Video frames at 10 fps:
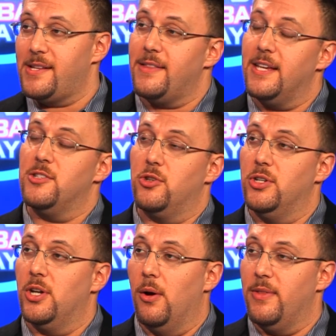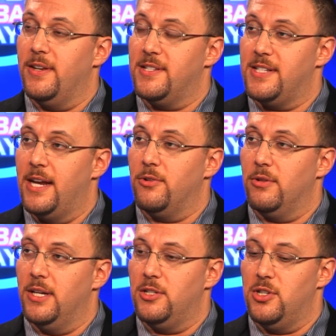I think he's good to go within a
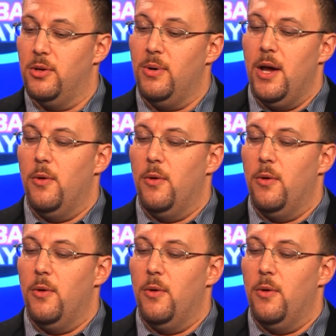standard league, too.